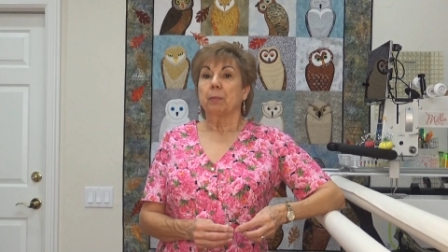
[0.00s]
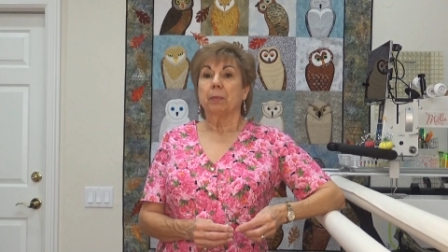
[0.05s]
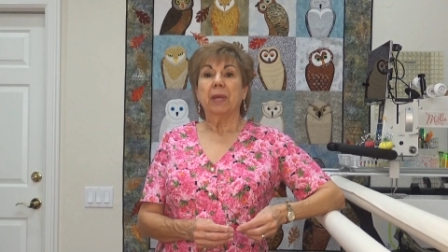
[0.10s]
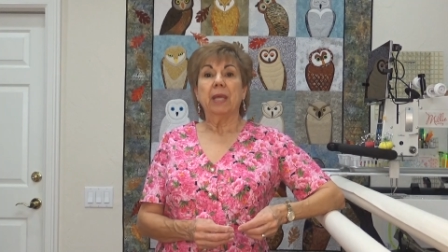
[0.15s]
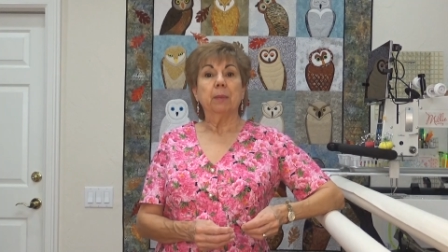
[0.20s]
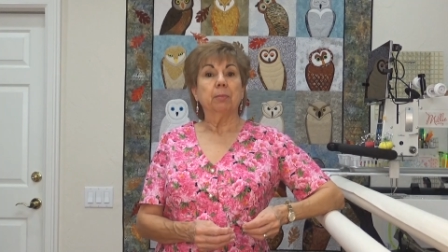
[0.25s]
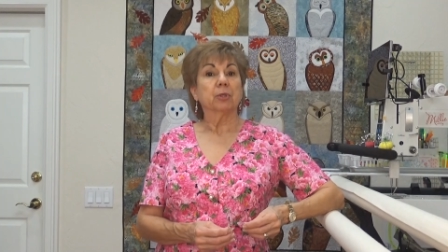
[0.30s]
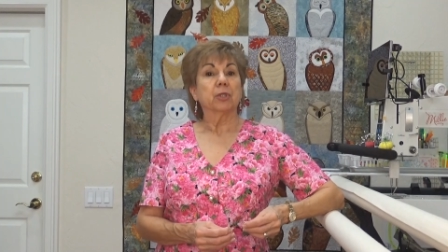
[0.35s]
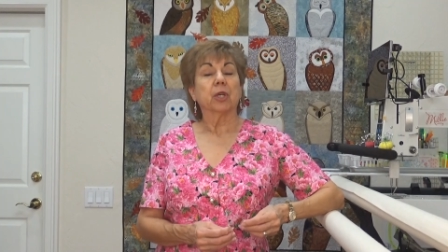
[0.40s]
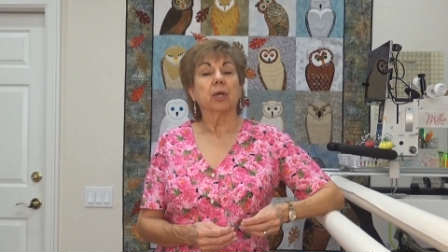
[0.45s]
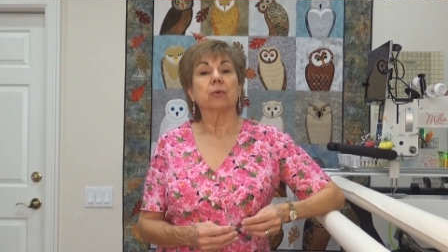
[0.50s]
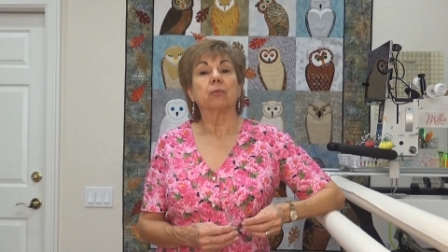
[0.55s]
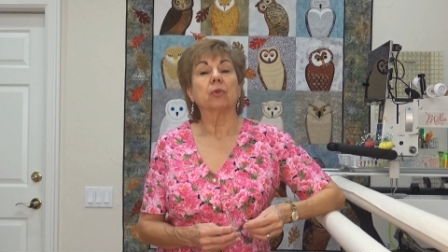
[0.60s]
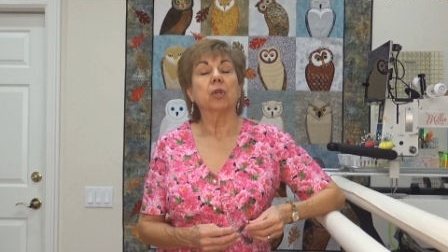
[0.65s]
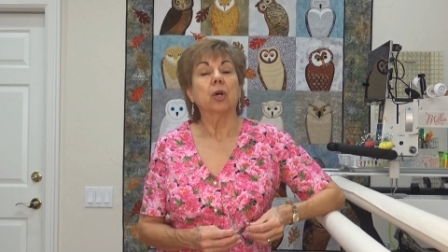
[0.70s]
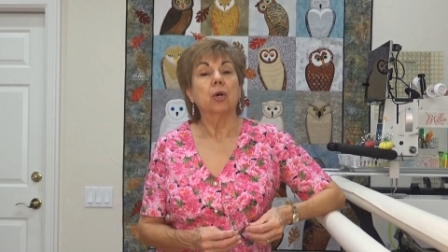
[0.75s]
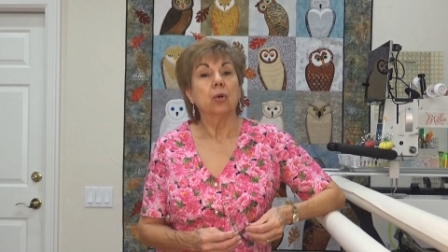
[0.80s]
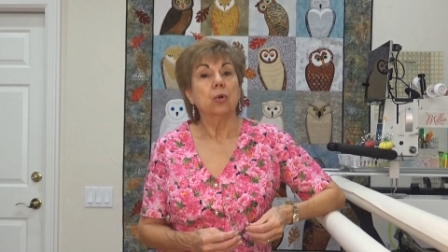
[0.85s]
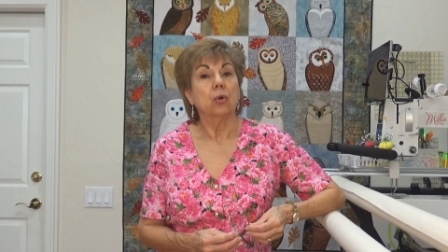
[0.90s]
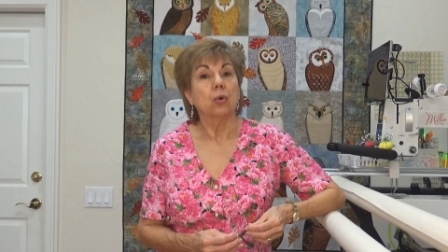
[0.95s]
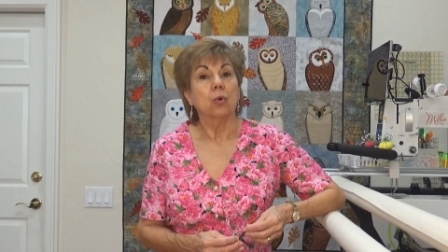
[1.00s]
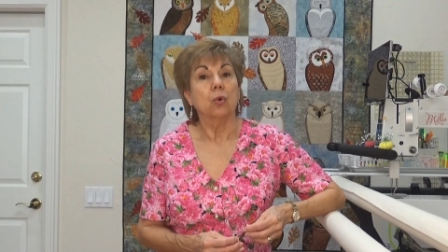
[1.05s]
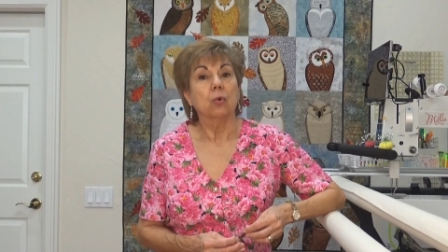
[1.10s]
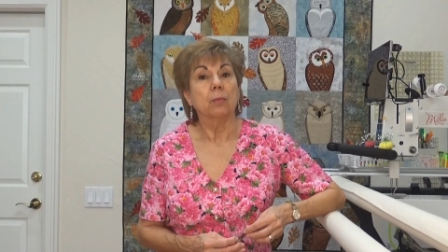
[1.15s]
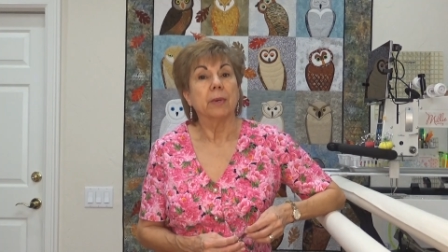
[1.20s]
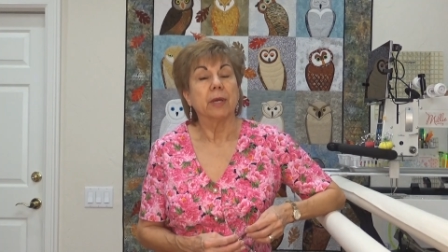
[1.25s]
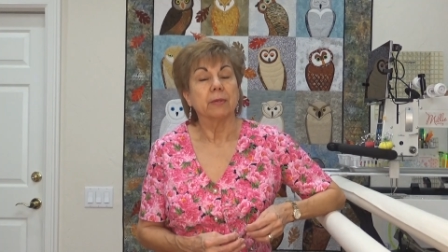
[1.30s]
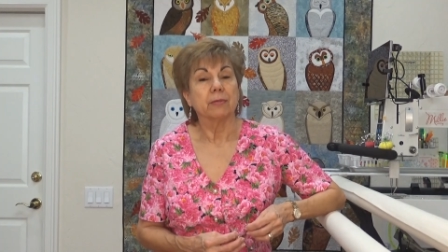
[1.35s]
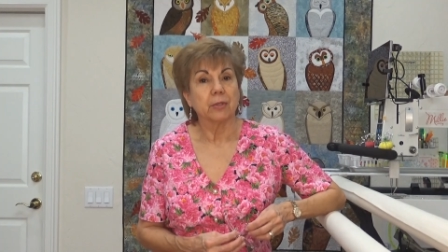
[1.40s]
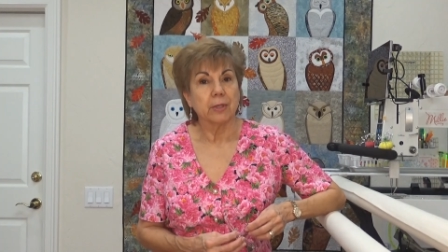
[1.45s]
People don't know,
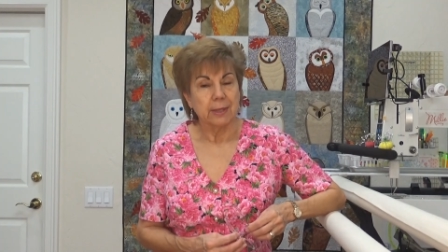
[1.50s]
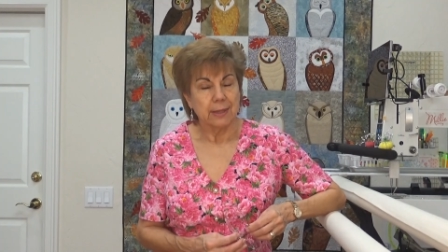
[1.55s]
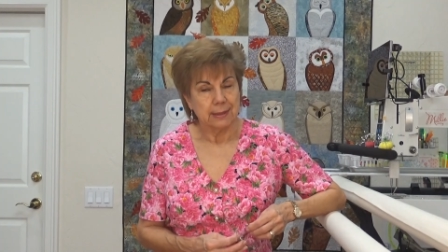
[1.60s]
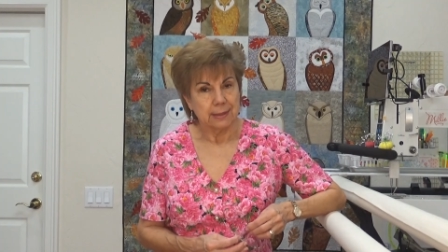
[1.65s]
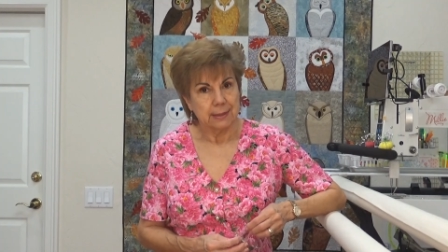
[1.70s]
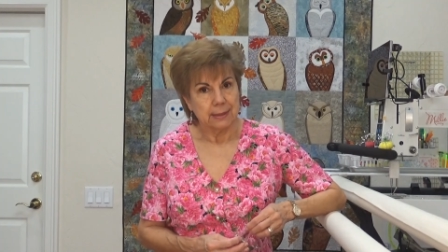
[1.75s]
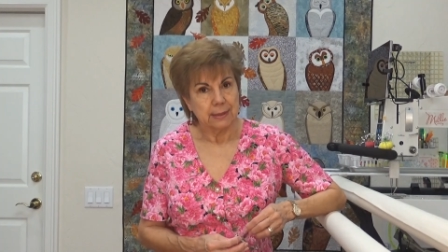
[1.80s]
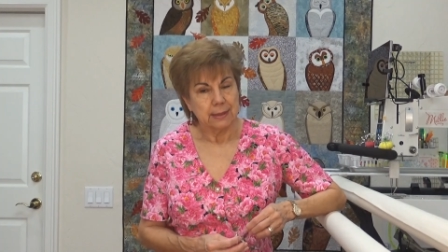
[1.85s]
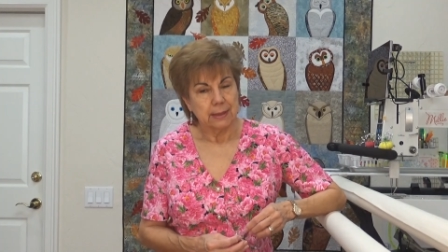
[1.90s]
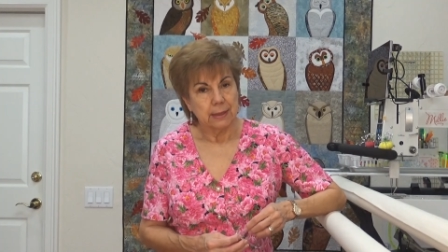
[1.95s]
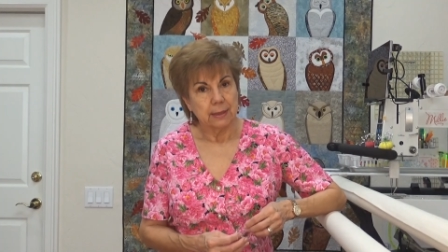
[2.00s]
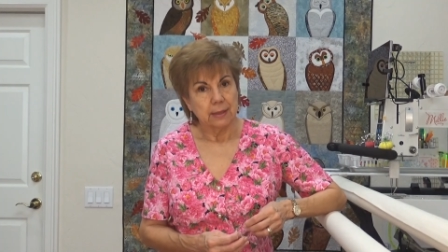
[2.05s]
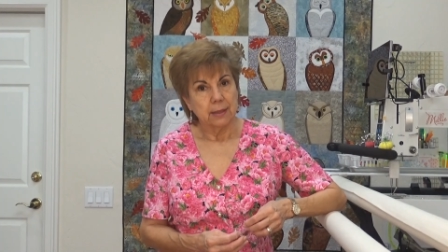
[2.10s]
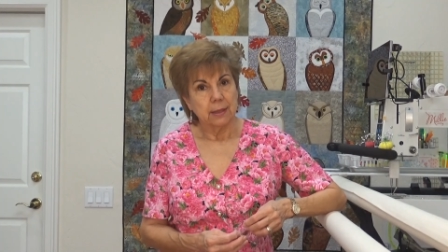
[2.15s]
my friends.